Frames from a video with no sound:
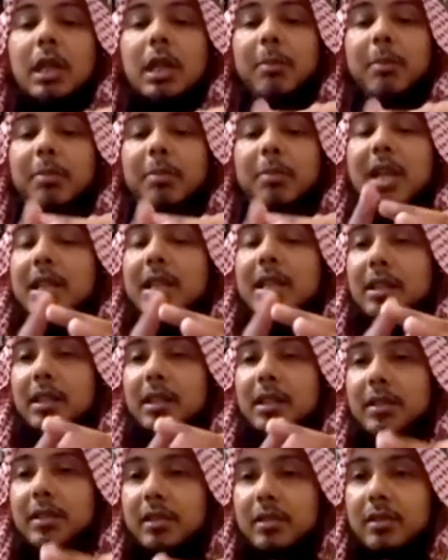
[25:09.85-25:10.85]
applying
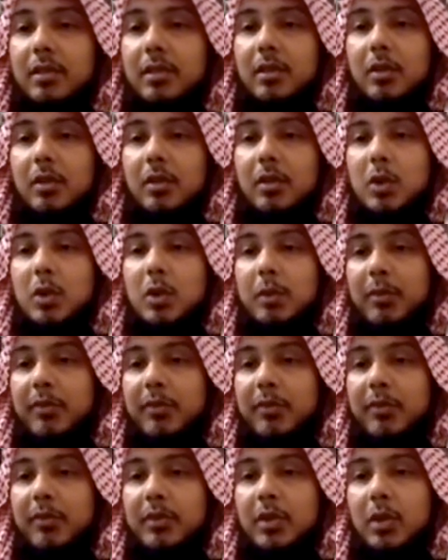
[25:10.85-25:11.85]
it on top of
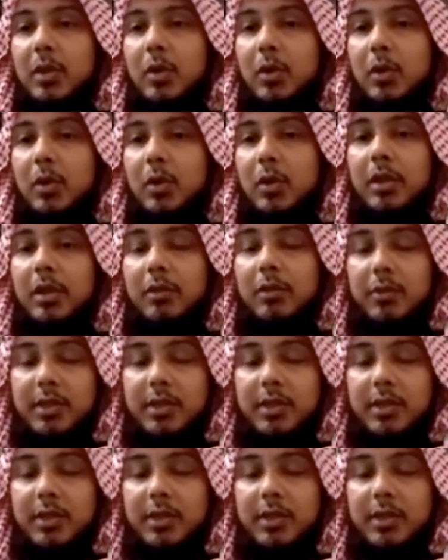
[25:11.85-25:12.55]
the oil,